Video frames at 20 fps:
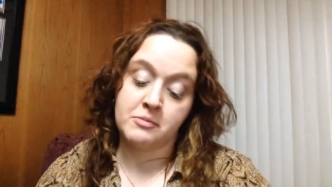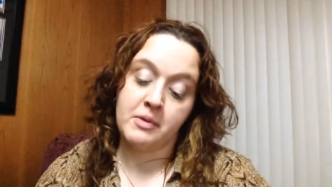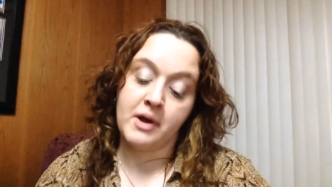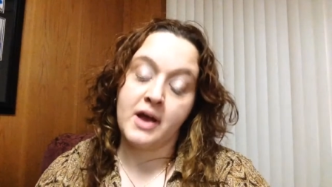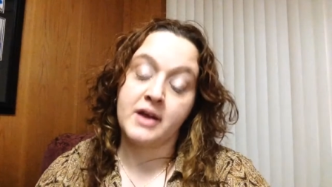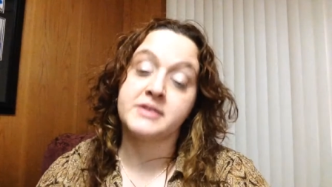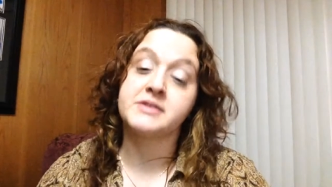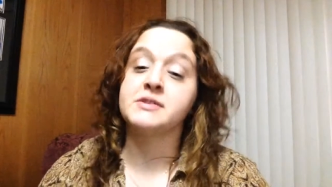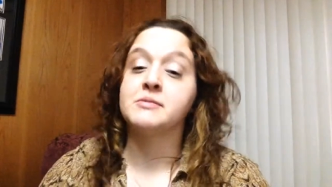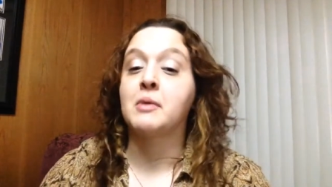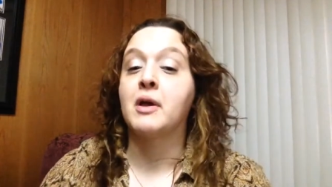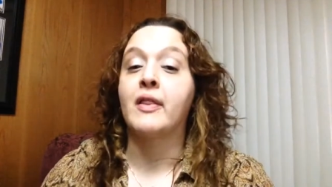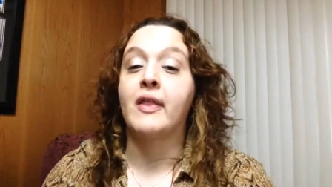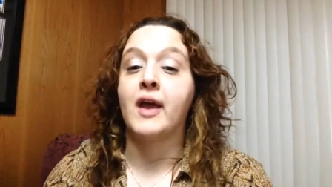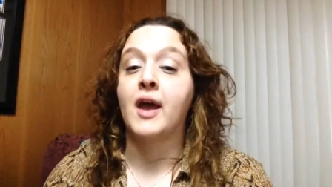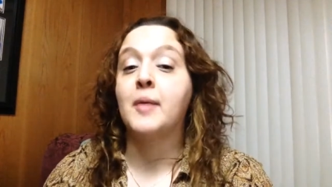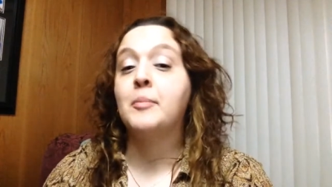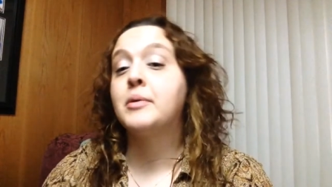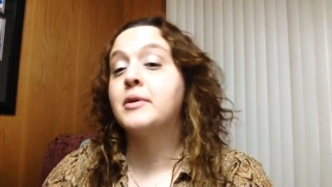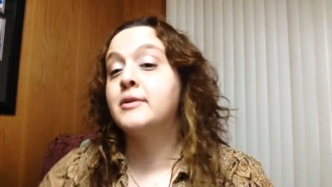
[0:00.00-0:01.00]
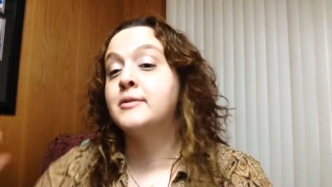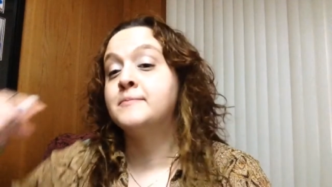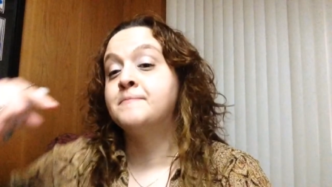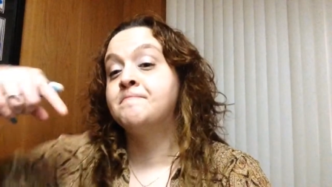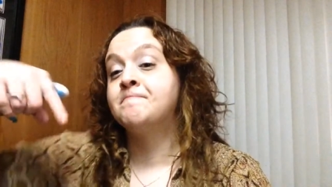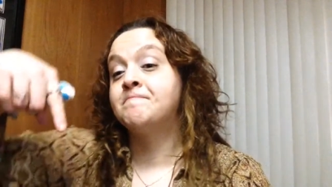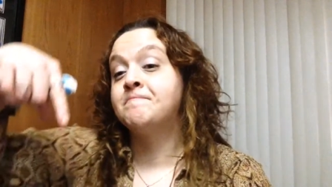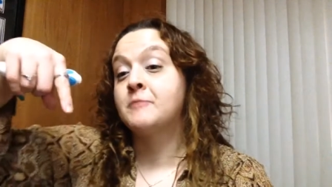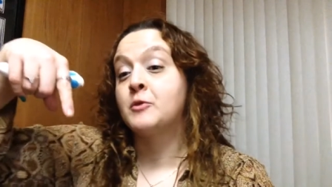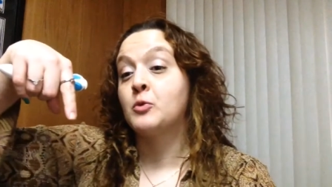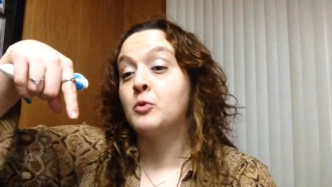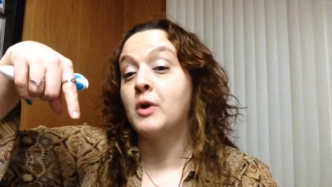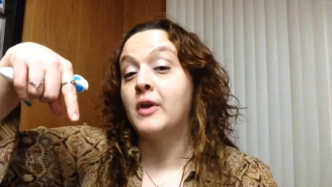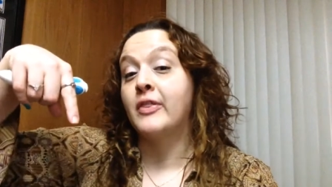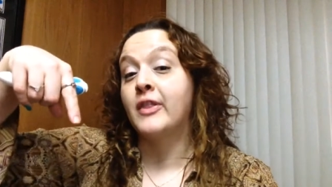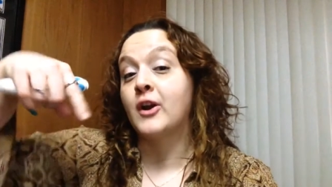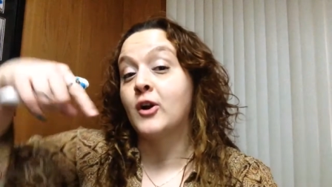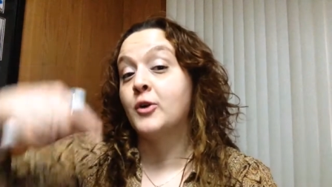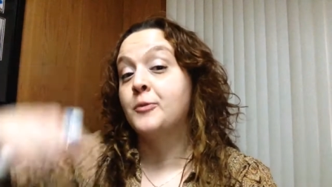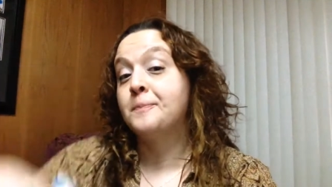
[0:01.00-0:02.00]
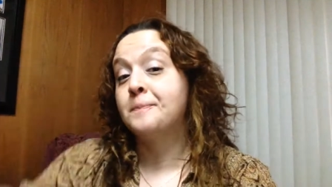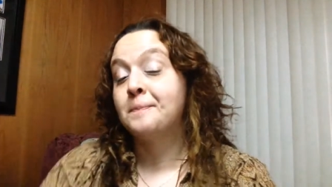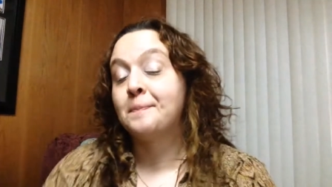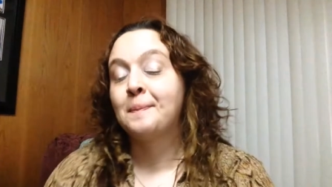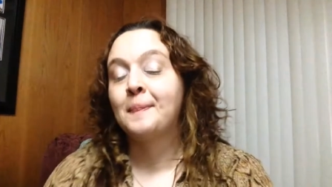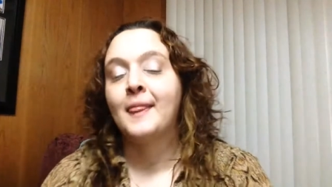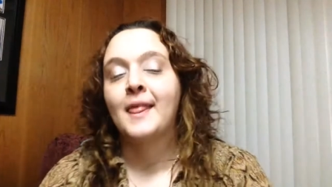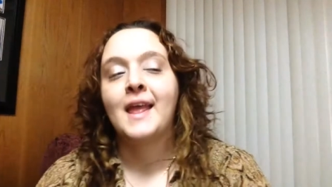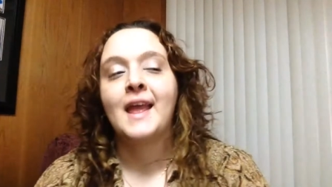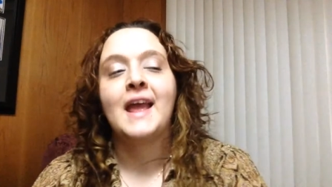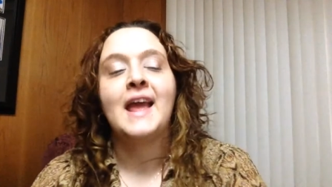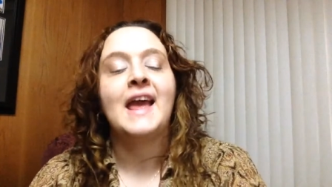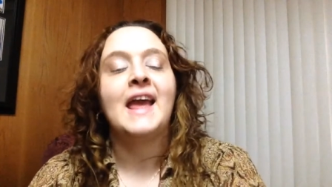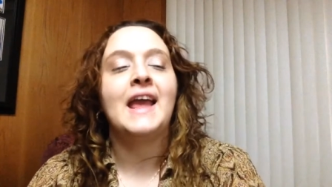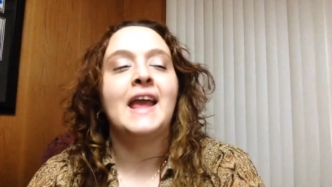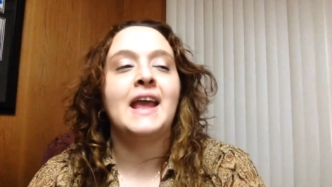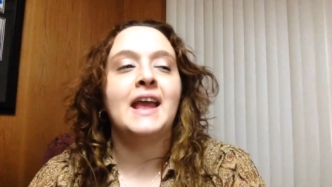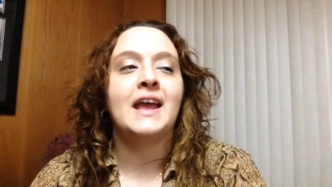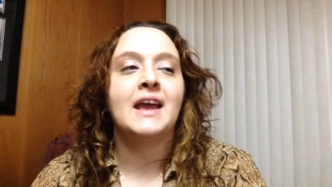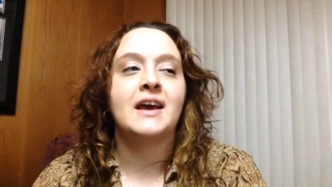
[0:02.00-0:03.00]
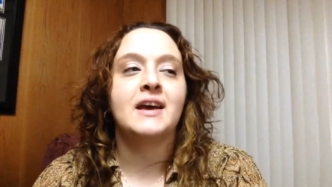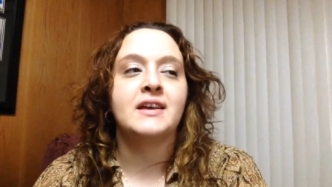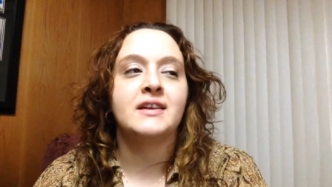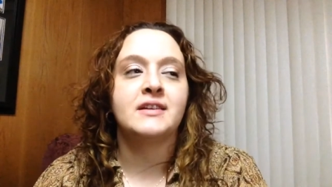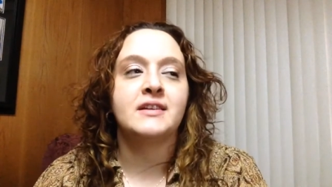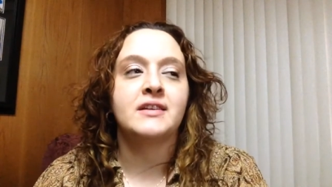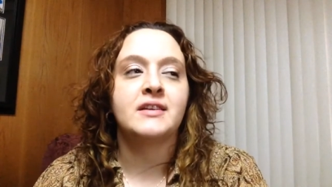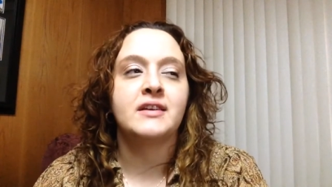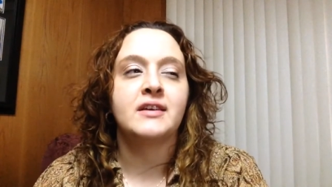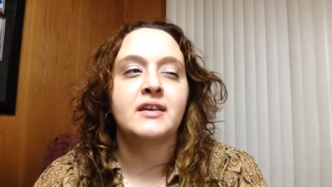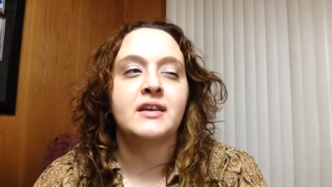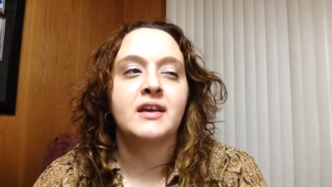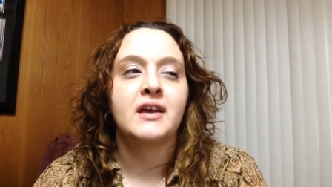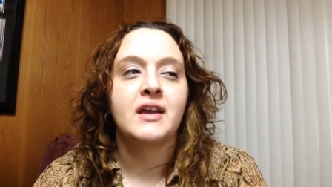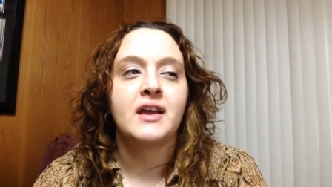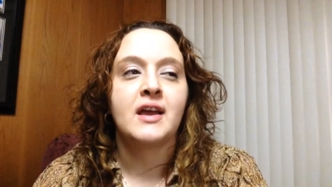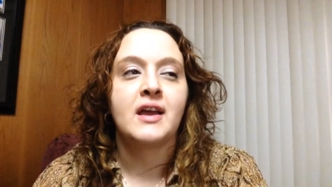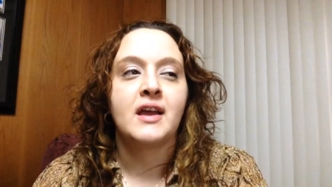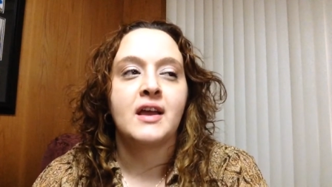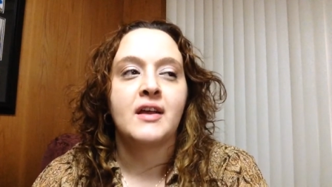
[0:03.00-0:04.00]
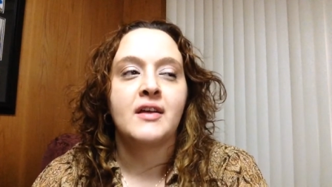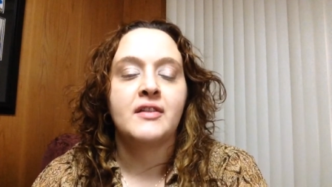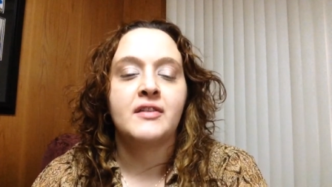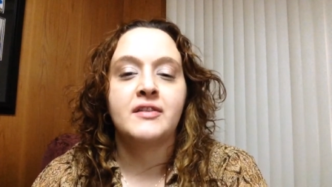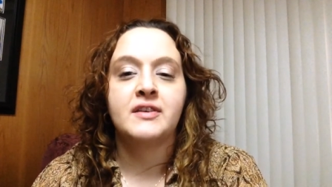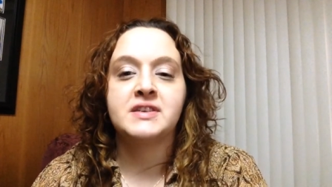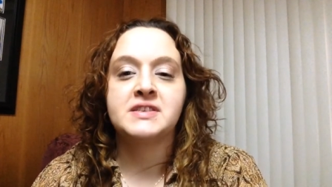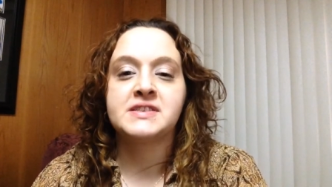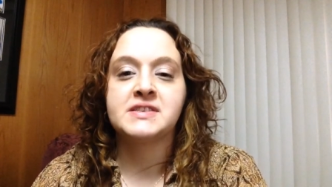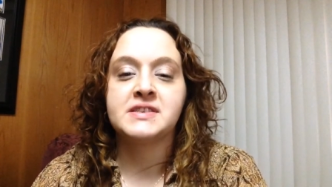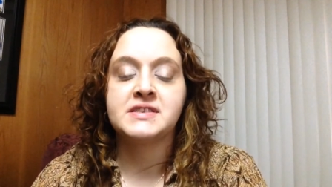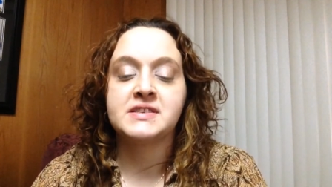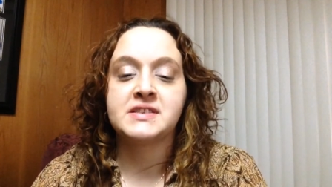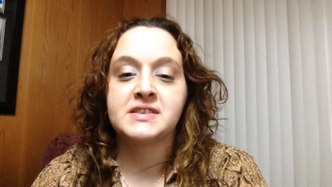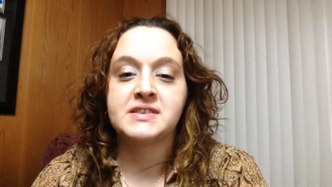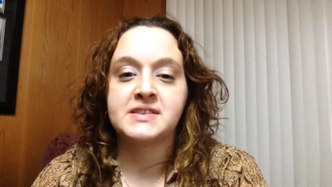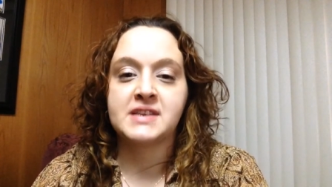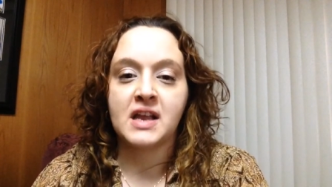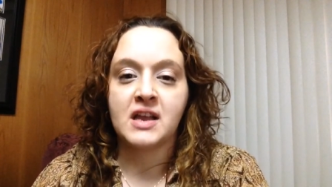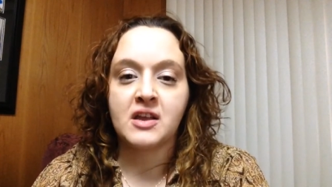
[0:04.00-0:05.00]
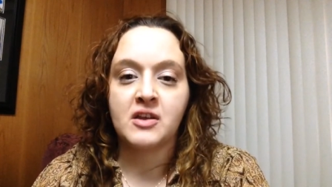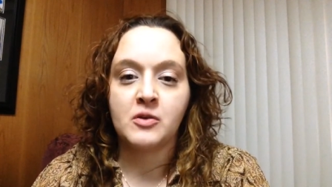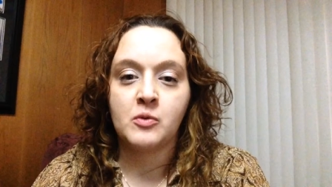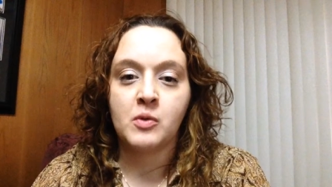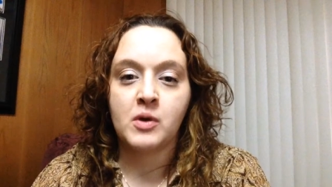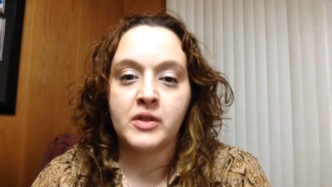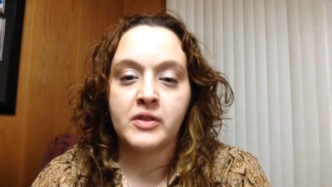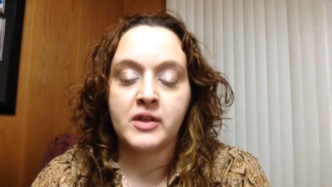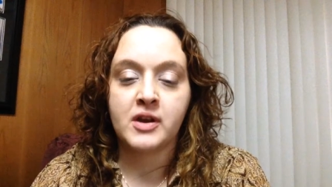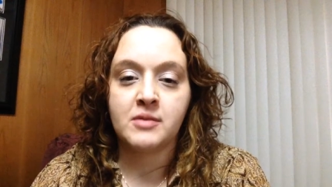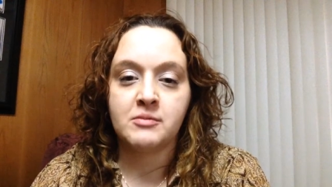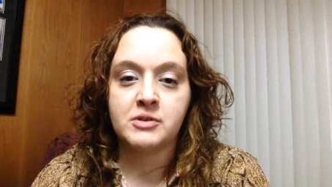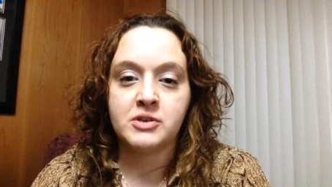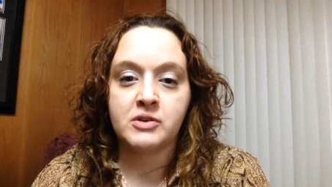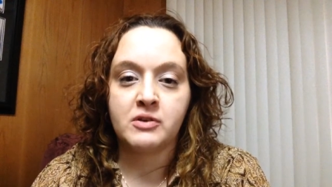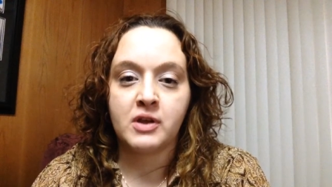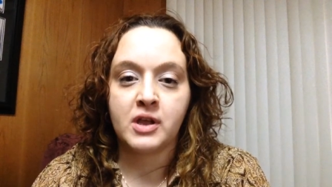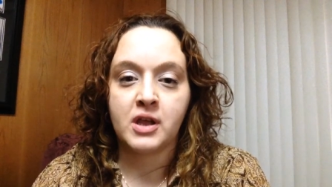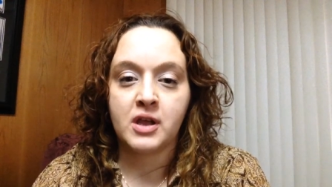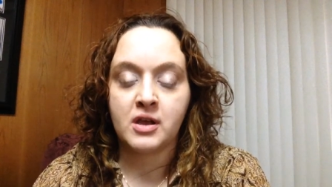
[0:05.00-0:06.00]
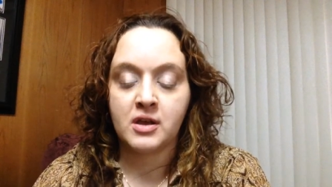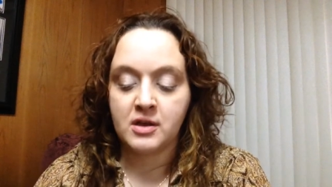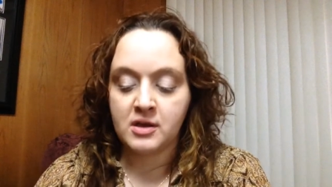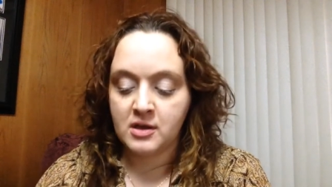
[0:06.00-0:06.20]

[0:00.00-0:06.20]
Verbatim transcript: box in my lap, right there, and this is the second one that I'm doing.